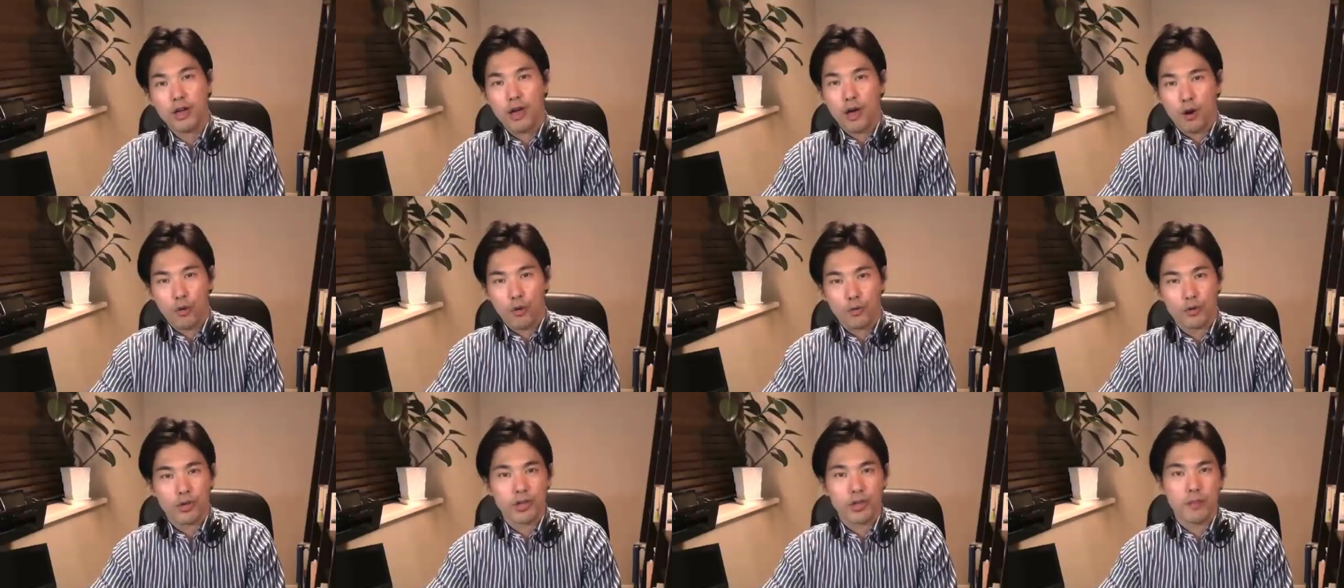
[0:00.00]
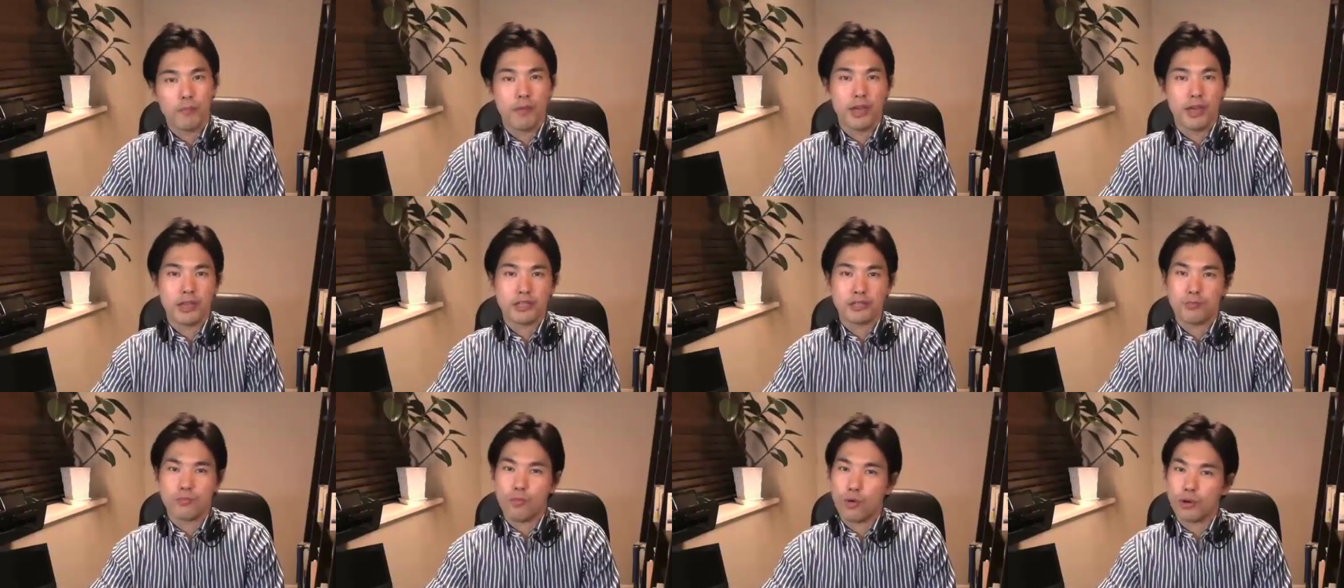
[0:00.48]
Horie
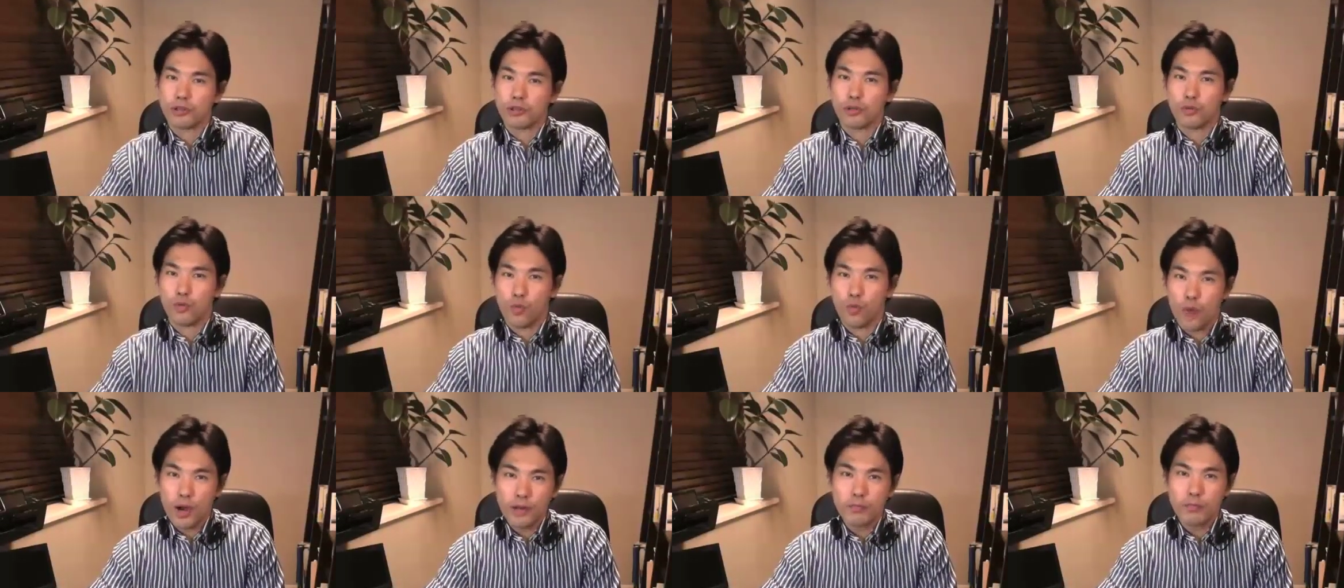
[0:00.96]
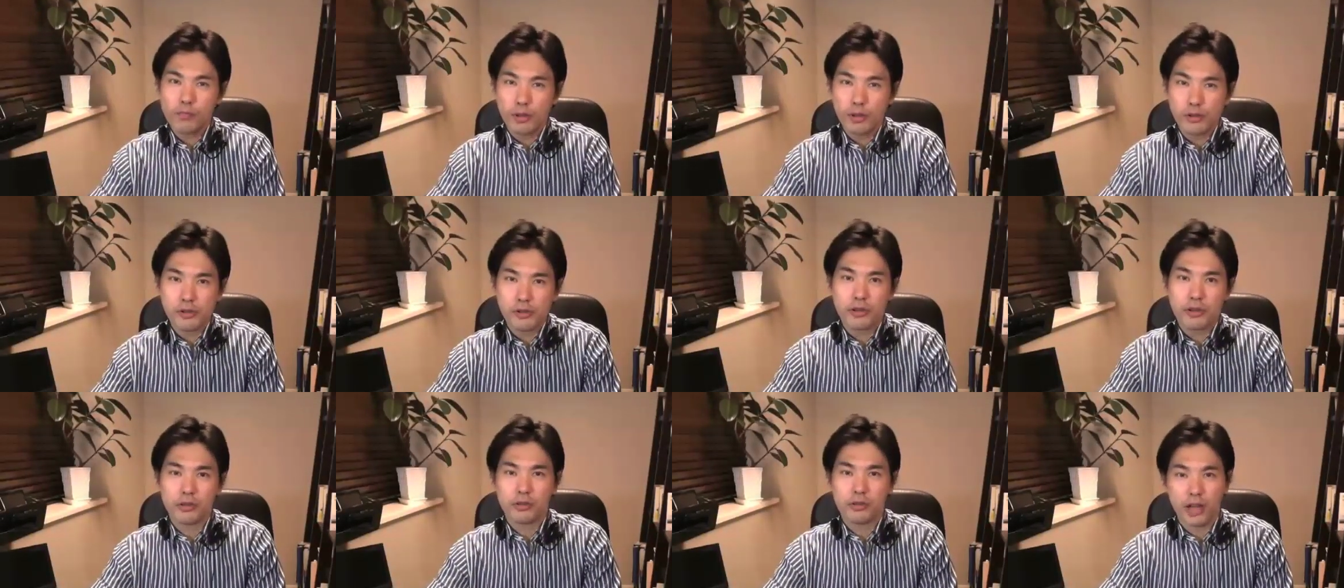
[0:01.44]
makes more than $1
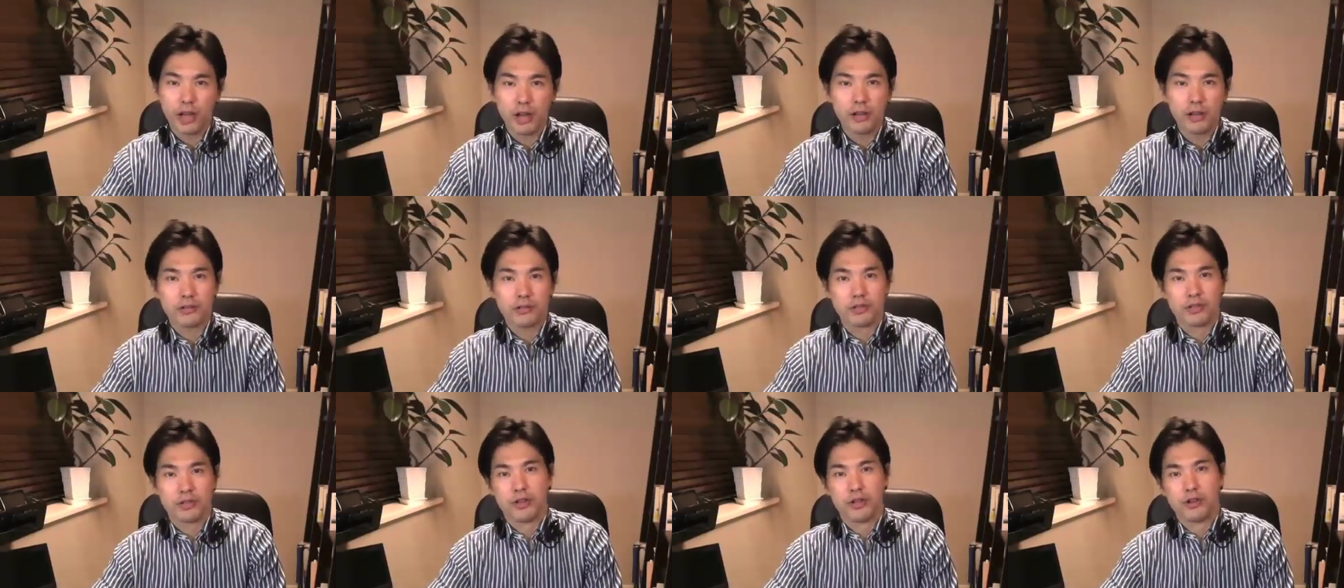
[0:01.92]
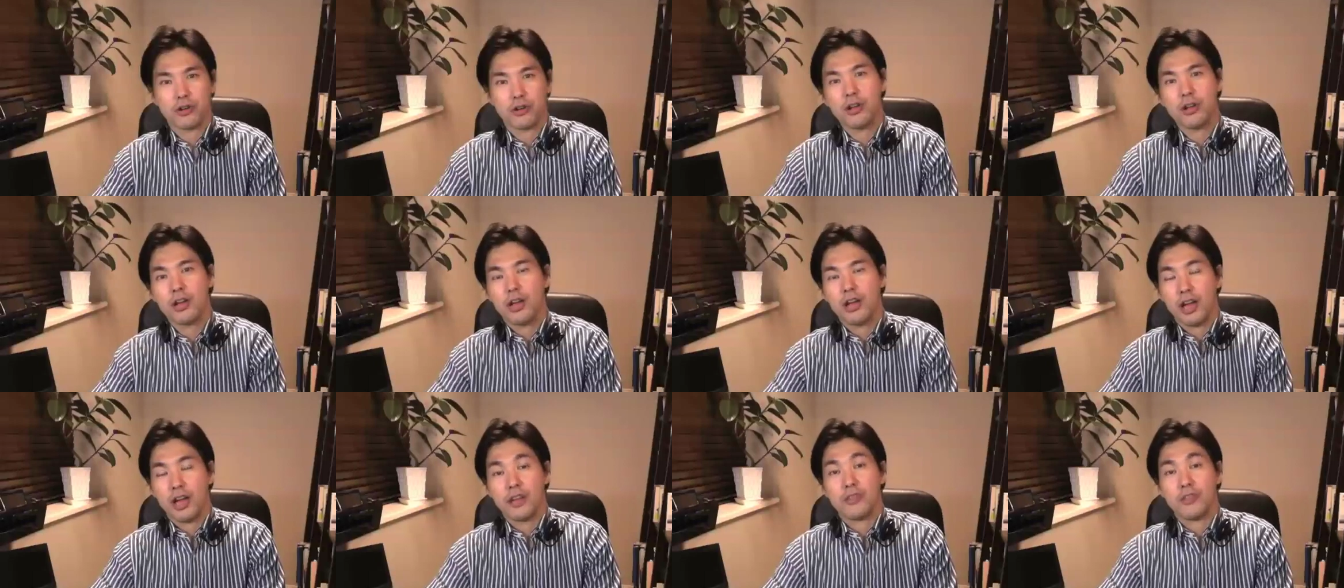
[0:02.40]
million a year,
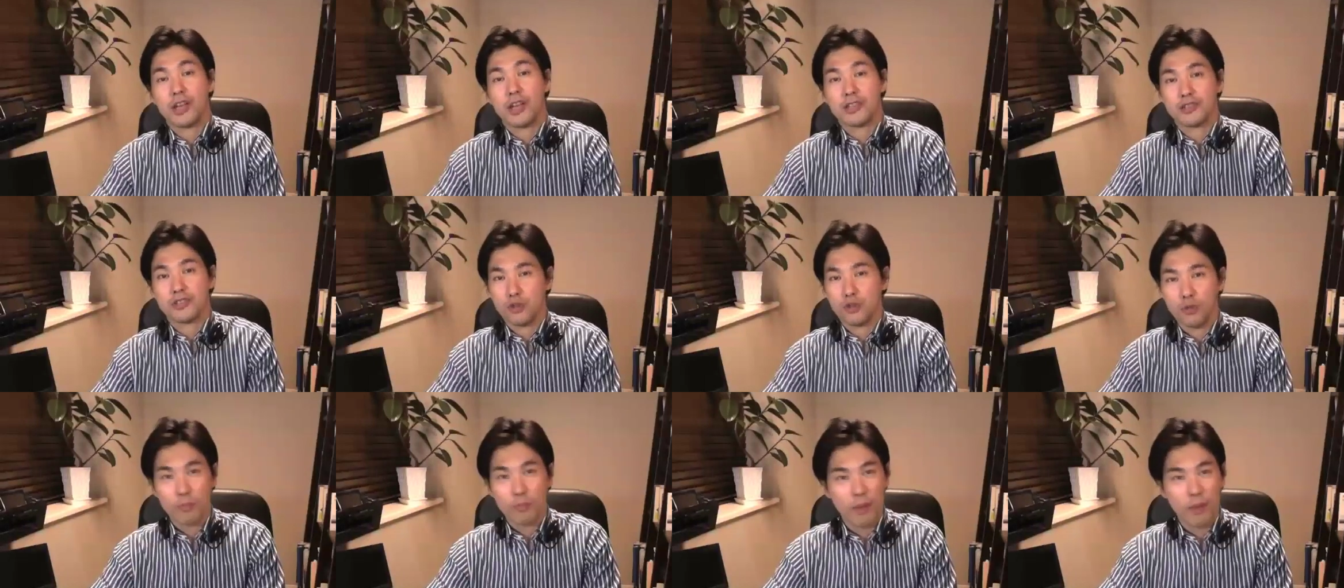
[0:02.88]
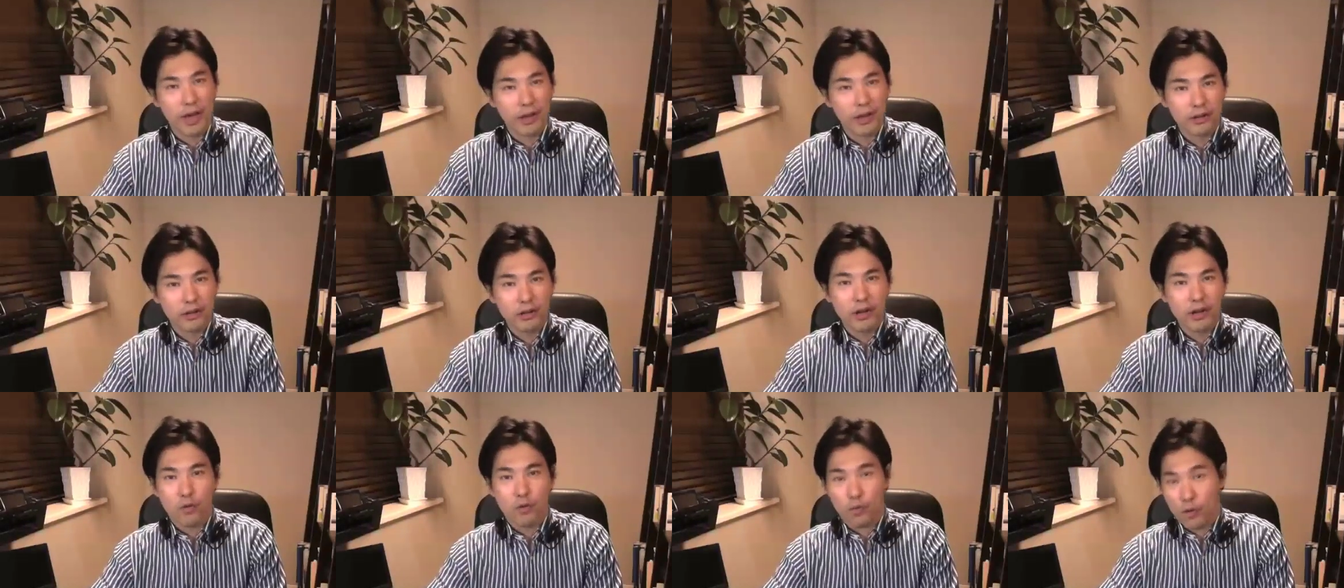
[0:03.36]
and that's no matter
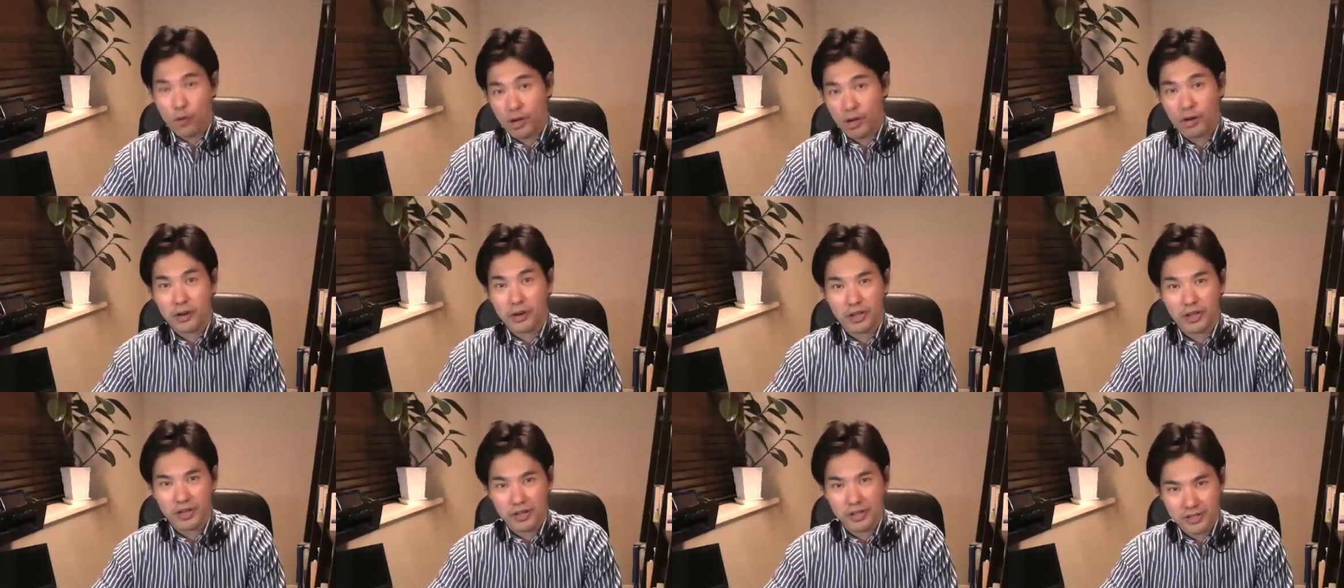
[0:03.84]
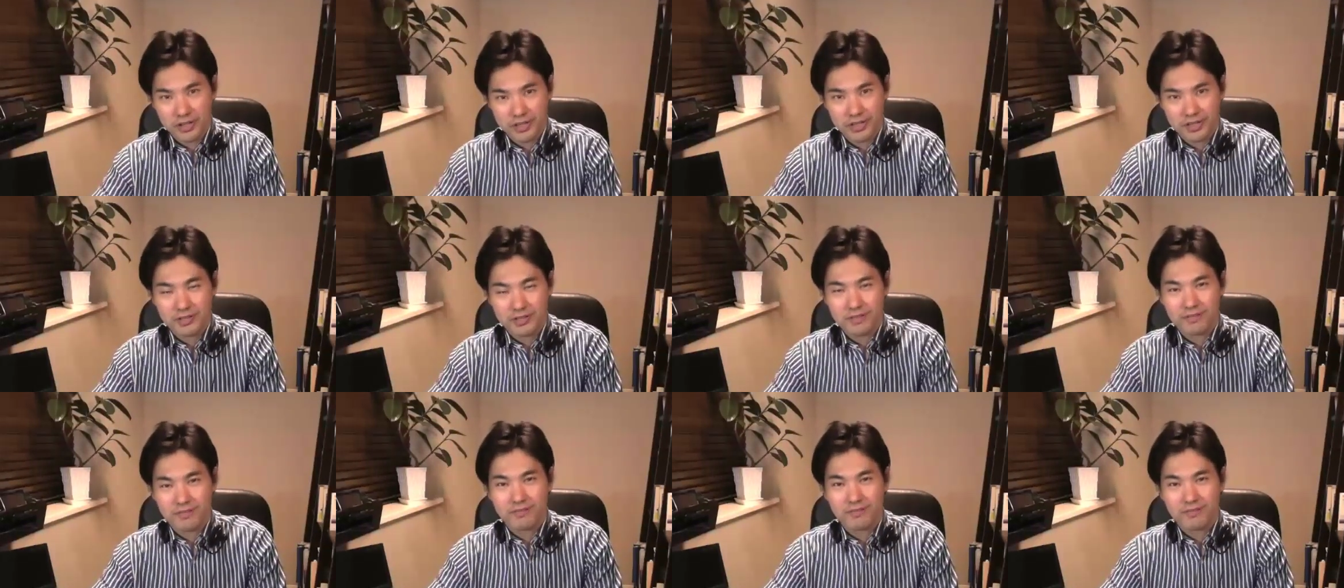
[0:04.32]
where he is.